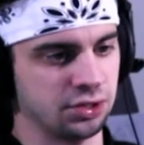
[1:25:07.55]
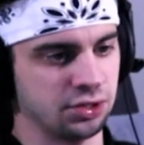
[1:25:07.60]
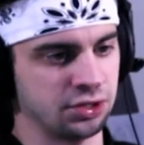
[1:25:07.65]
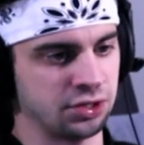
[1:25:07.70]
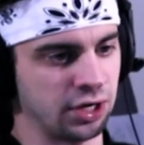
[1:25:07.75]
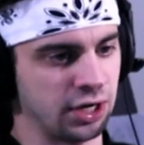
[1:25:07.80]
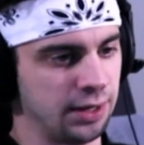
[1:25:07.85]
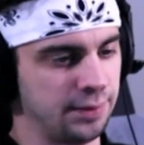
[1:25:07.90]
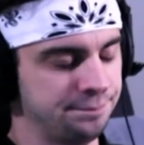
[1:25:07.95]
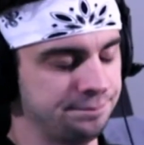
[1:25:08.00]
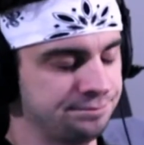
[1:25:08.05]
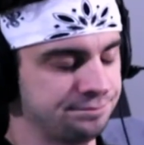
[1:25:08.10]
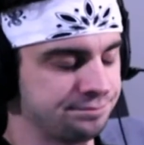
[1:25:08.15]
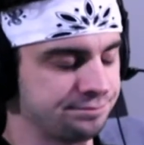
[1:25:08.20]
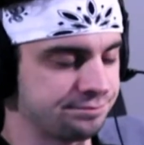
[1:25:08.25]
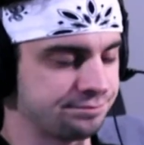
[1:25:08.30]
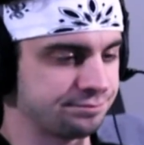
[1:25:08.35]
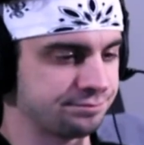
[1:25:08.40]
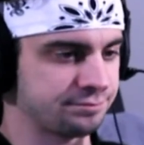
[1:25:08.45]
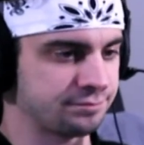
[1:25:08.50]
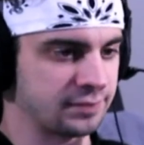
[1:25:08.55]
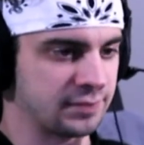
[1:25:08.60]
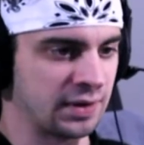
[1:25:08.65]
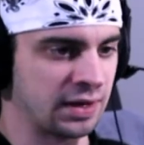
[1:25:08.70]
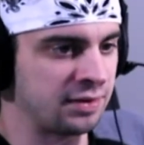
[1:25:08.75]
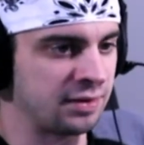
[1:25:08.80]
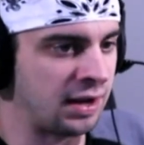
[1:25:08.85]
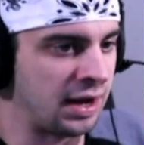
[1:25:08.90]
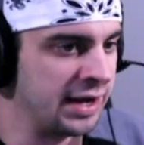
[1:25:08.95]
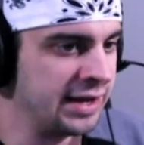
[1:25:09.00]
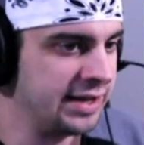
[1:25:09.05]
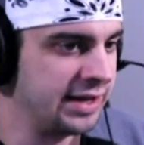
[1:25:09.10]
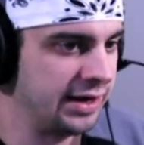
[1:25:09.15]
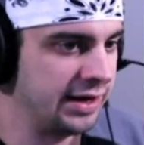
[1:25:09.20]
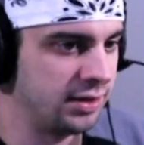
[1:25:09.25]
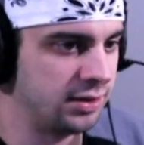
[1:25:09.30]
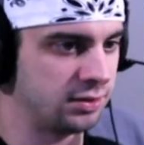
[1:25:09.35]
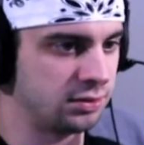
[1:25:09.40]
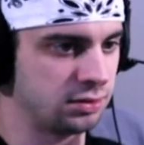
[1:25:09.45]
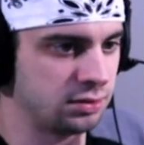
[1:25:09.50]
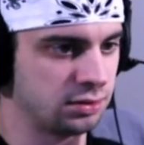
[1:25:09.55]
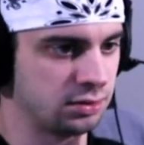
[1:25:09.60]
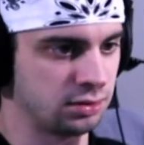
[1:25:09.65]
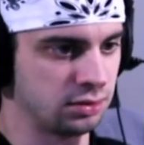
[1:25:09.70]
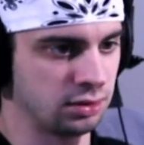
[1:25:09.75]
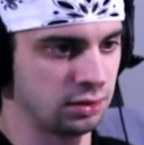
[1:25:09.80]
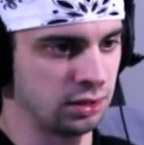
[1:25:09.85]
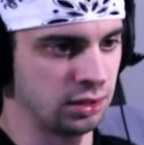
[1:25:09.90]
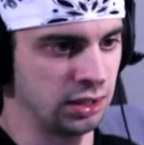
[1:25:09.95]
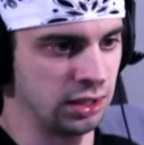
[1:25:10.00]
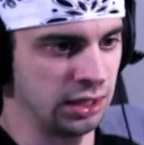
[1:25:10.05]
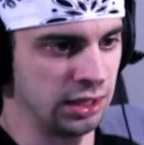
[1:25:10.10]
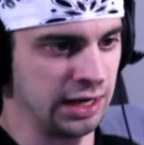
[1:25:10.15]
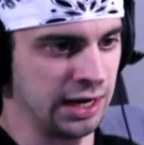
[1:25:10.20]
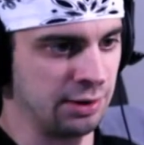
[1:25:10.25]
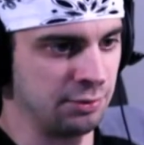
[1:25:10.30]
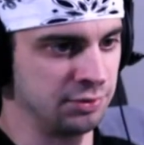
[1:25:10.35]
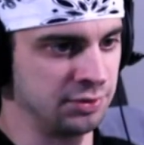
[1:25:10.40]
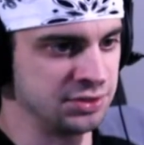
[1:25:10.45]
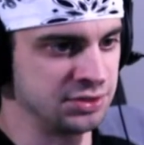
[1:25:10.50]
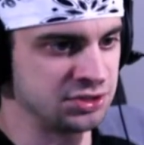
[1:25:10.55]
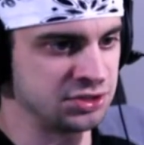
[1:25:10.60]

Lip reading: Kupp, I get it. I would